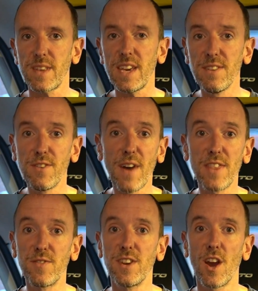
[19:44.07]
If you found
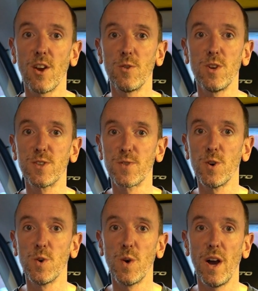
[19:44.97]
this video
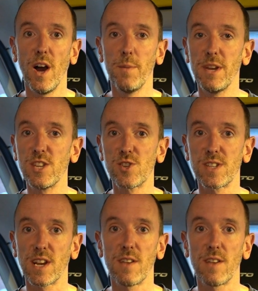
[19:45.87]
useful and interesting,